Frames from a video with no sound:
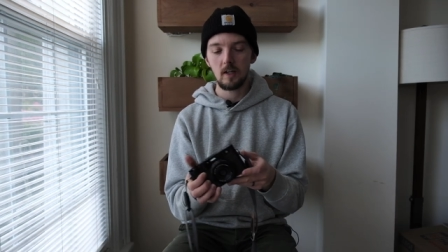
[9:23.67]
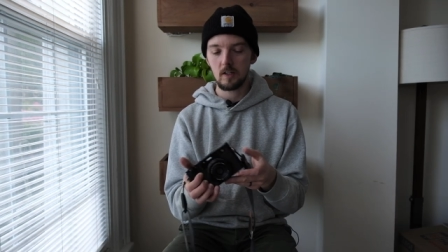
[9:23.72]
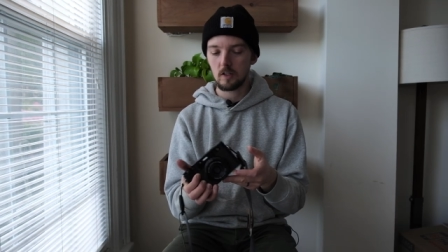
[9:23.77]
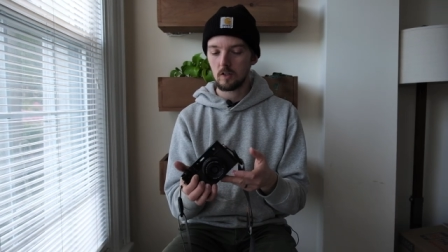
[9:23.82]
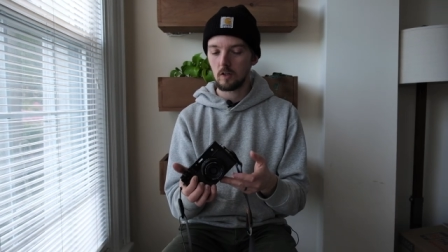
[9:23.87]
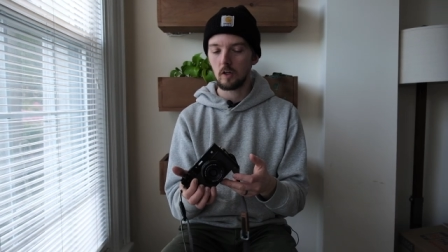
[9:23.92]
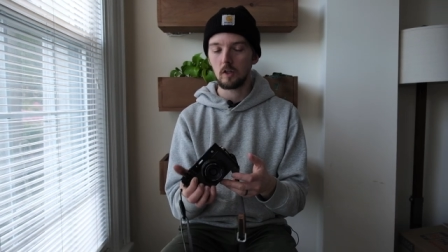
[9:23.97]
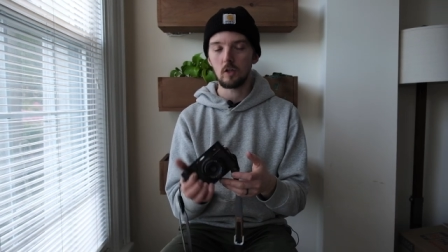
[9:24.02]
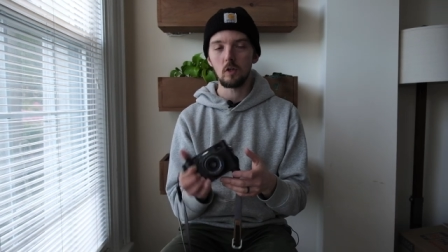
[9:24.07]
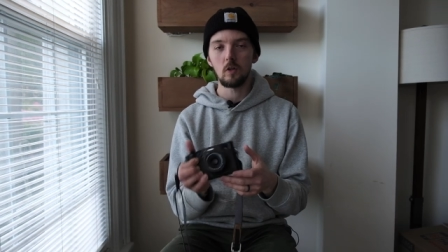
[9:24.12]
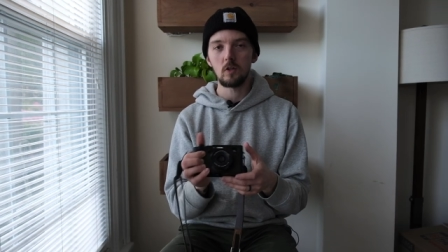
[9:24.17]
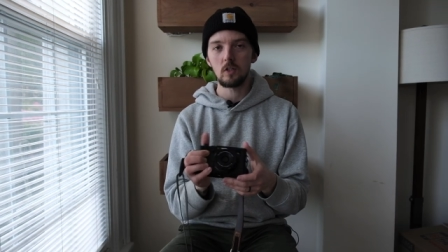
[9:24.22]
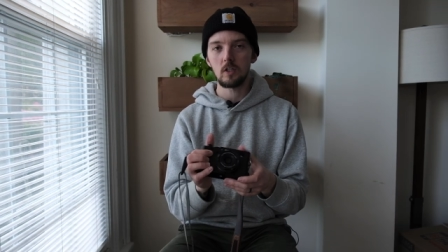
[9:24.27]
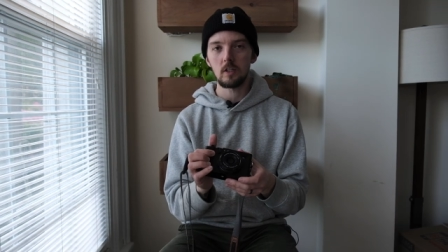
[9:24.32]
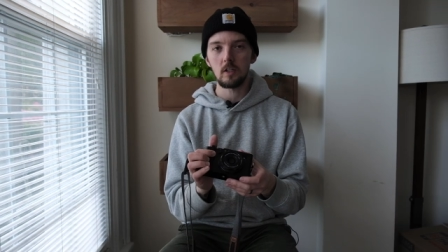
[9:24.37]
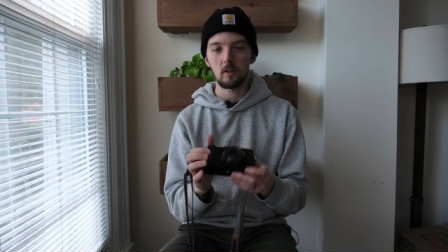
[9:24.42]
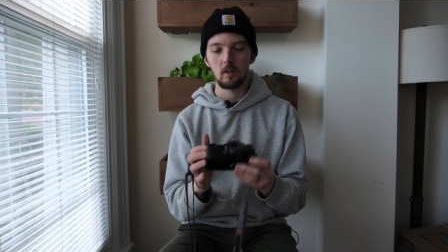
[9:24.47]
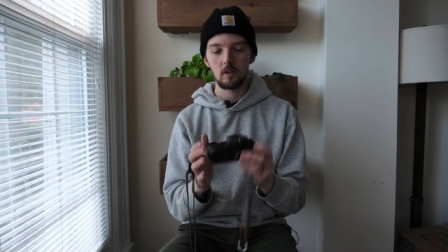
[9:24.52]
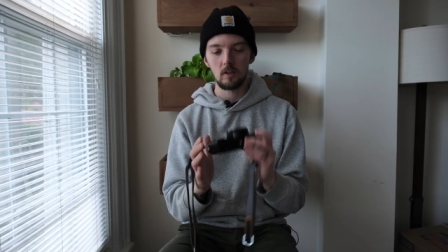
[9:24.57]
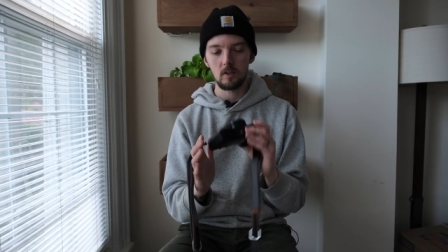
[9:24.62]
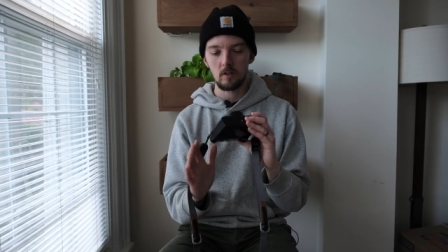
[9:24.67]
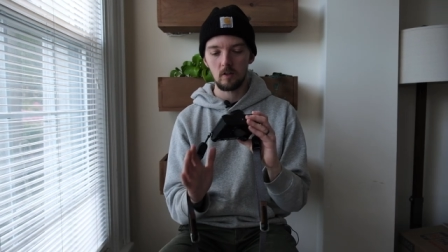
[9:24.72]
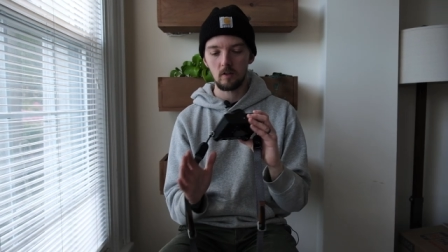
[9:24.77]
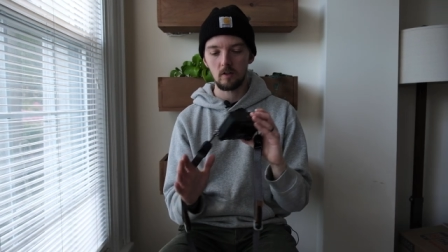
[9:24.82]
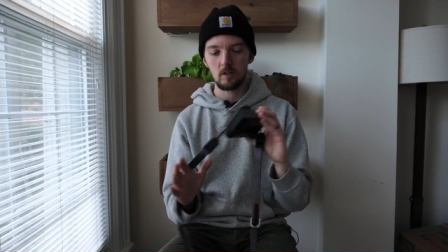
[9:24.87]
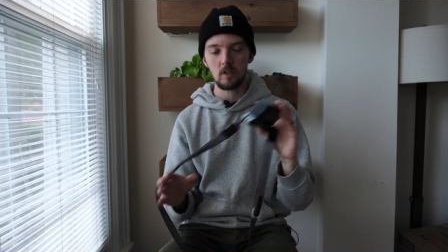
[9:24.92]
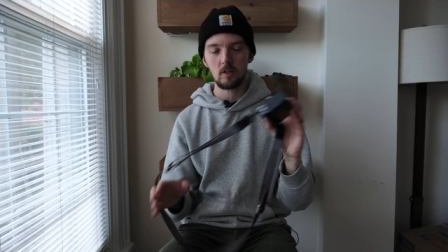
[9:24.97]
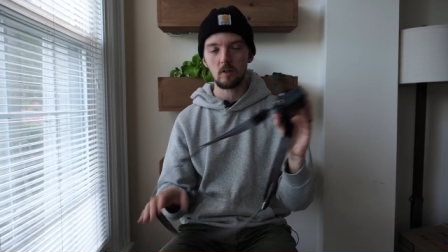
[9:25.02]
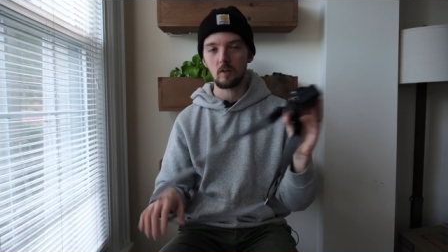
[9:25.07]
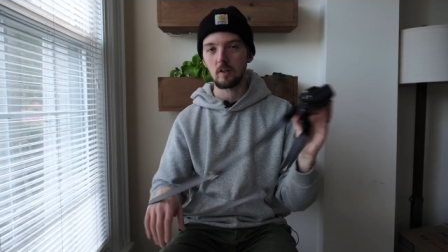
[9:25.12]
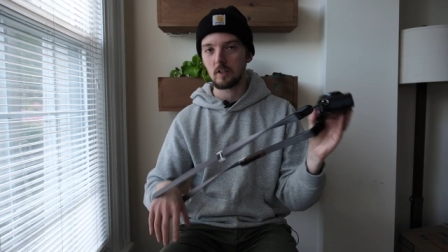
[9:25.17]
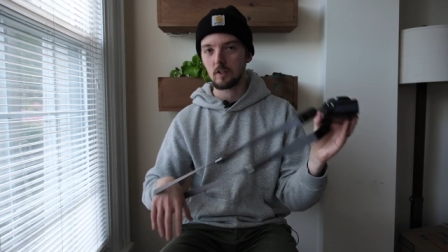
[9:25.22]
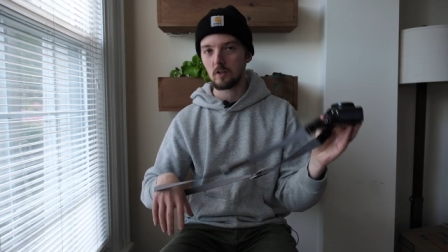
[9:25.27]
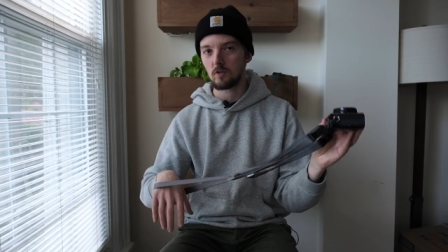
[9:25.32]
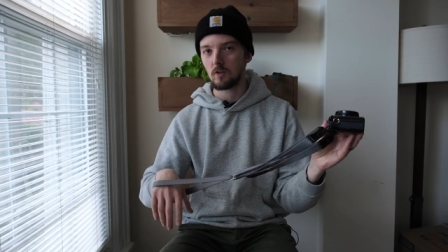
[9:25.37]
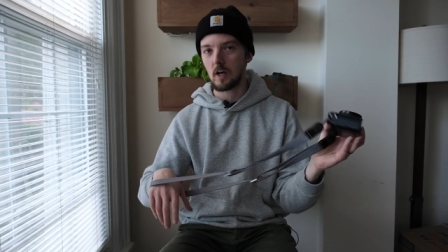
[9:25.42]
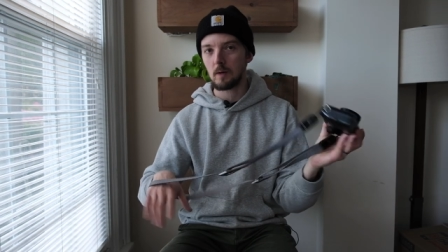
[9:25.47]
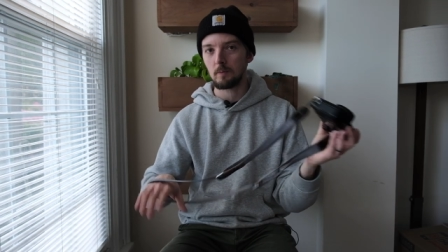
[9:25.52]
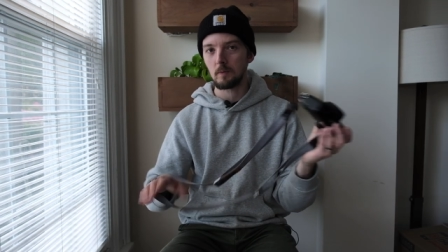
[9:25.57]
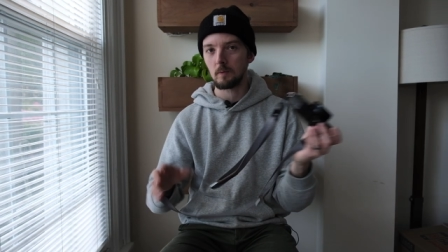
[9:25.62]
It's not a huge deal. As long as it's on a
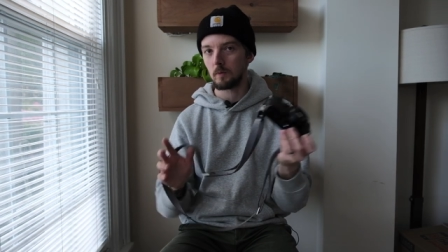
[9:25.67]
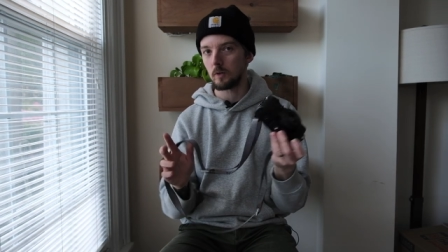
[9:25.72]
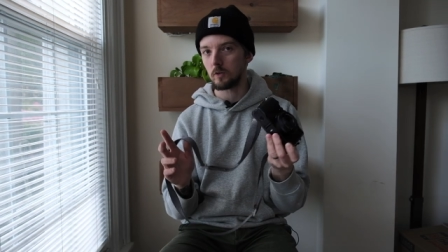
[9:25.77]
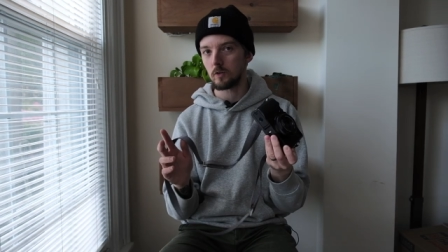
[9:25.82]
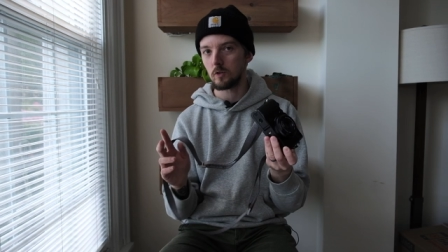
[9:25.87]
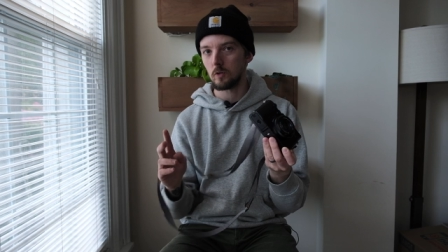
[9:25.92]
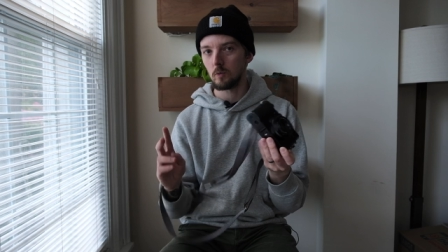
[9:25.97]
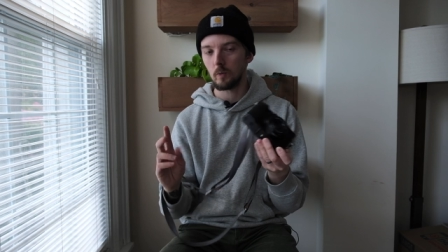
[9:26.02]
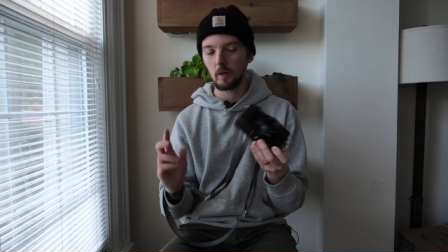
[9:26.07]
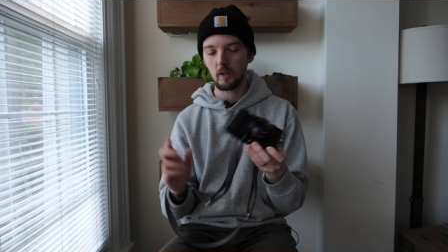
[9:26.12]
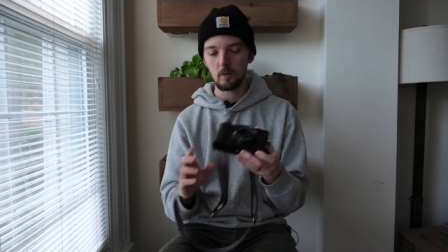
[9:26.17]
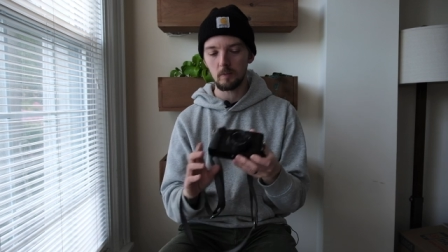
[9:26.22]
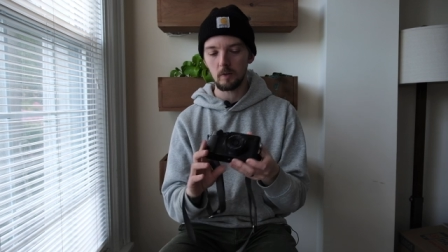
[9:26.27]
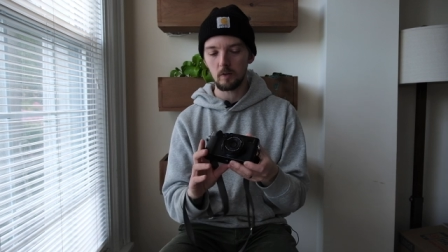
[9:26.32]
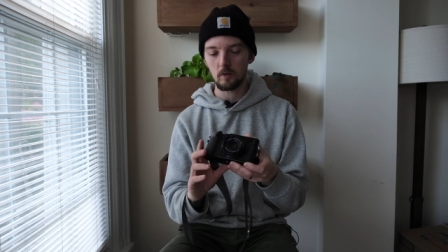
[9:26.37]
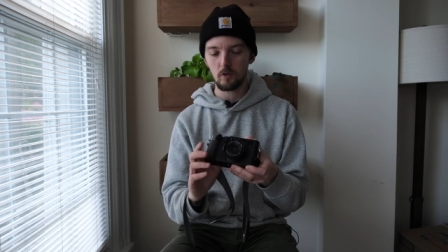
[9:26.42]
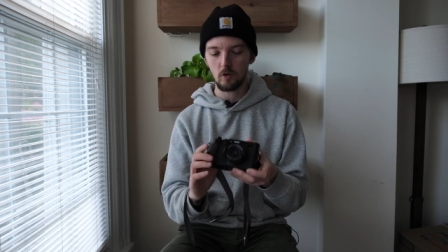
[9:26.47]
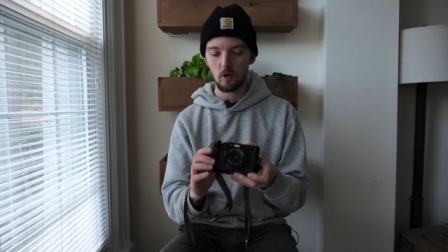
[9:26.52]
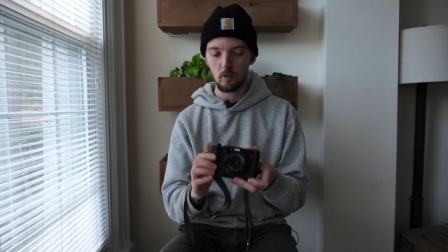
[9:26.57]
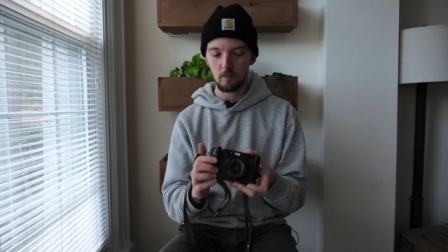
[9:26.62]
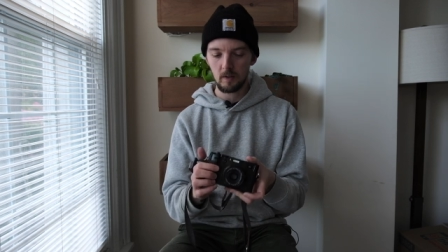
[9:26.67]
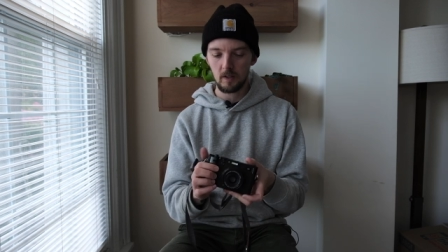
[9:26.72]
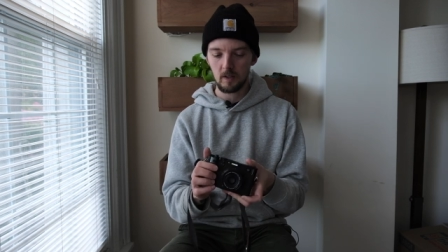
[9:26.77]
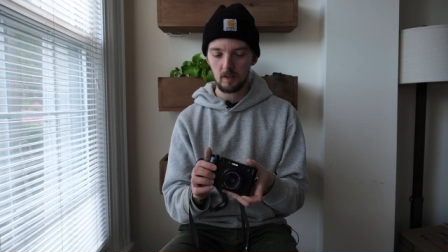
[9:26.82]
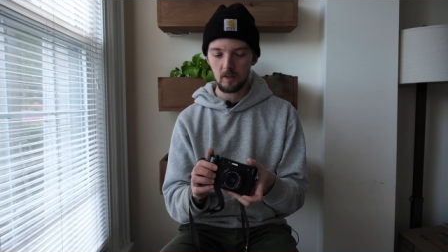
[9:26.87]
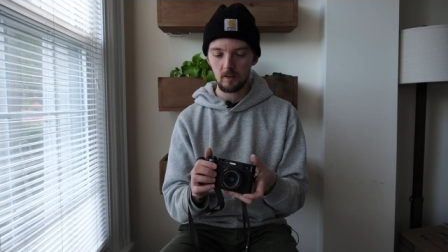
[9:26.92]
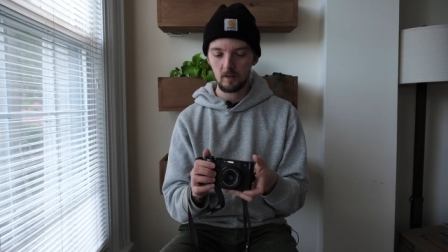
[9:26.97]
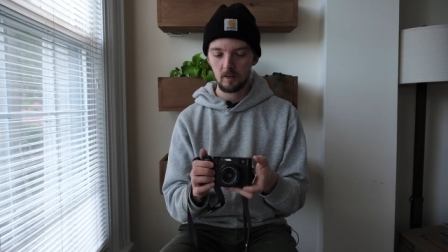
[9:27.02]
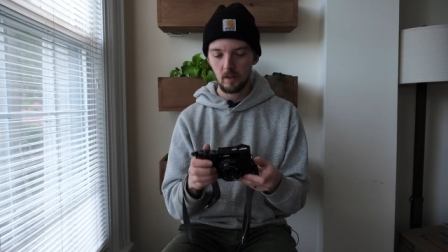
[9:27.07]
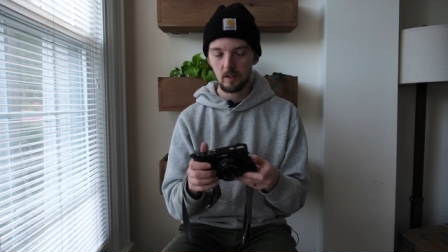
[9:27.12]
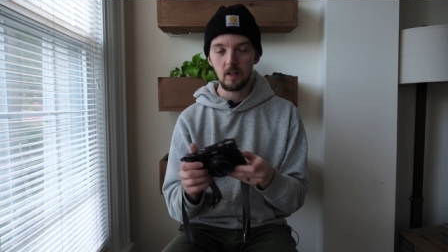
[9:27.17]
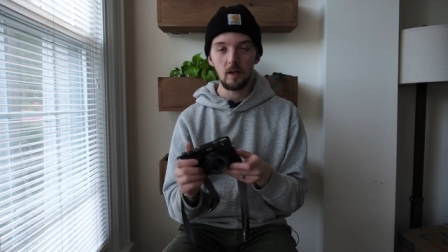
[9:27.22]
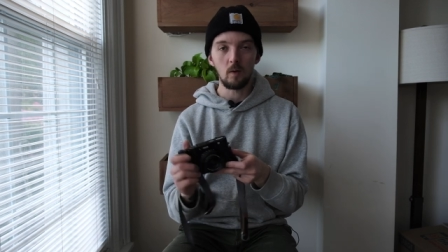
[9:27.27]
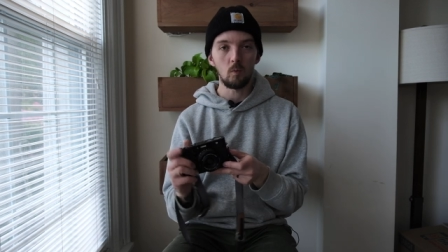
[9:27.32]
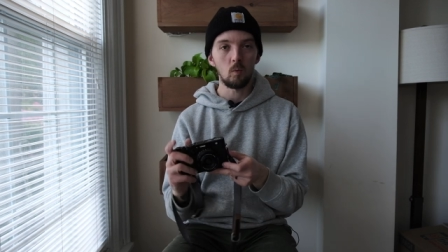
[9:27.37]
strap, I'm not too worried about dropping it. Yeah,